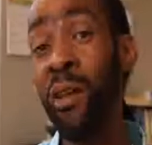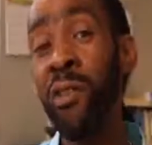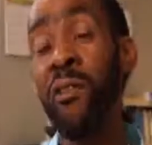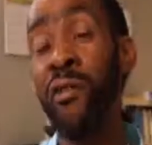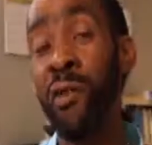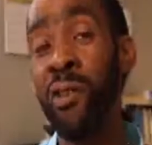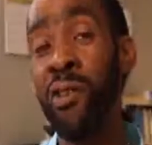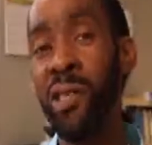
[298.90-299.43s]
of the
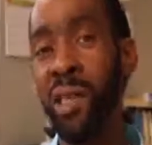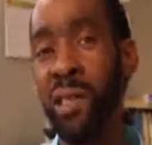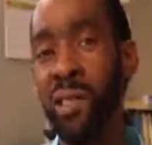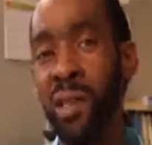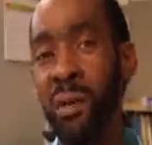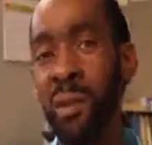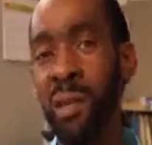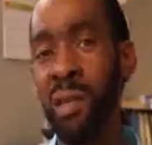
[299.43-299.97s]
first things
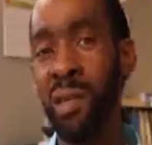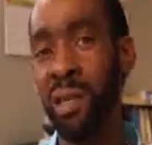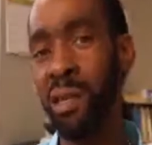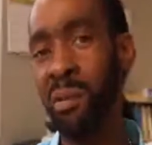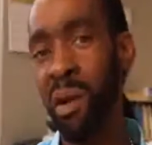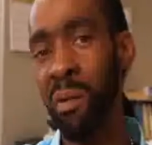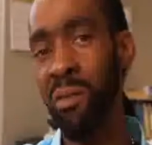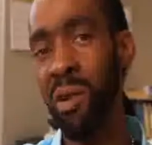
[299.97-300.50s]
I must say
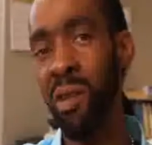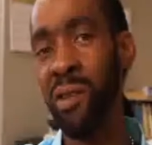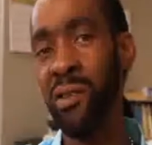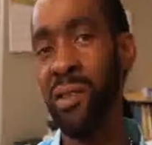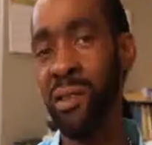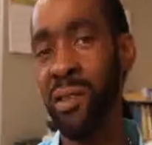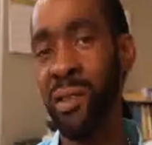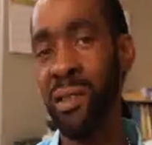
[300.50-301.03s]
to my
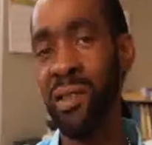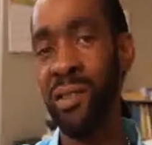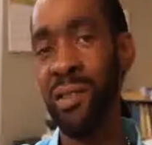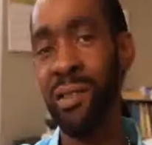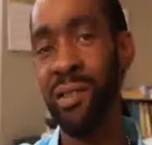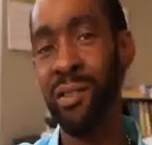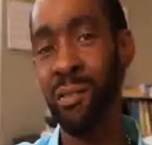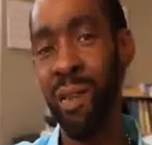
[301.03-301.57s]
brothers and
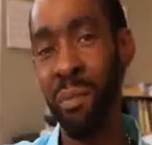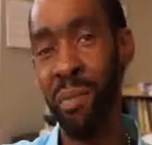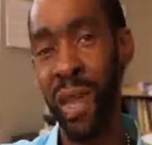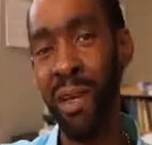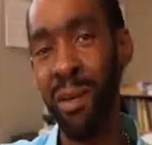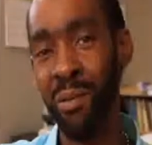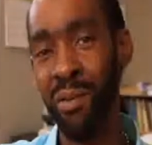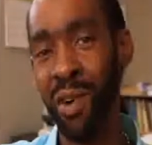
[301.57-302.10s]
sisters, my
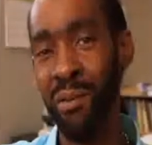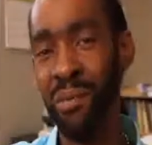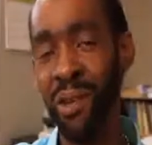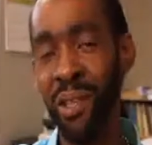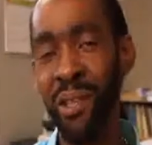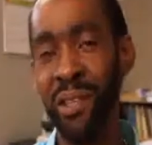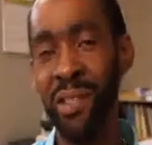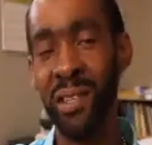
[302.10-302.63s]
black and brown
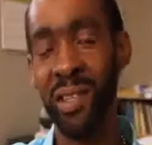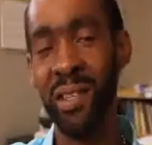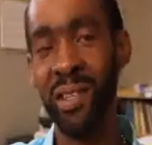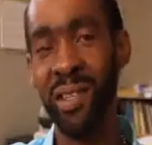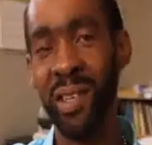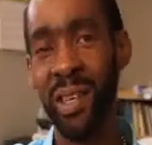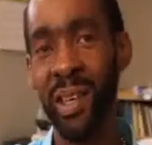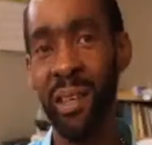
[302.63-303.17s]
brothers,
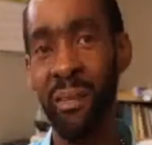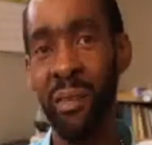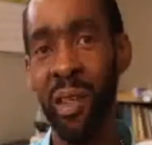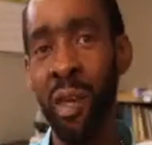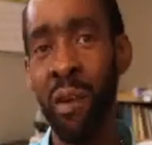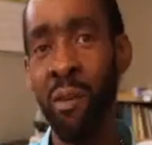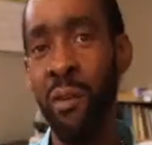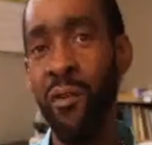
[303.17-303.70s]
is that
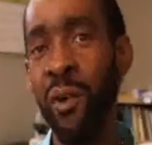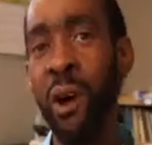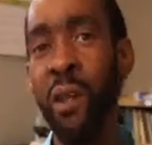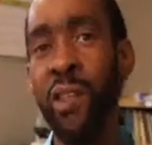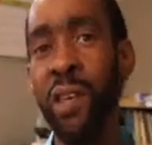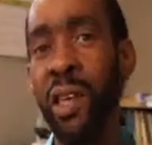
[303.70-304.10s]
with all the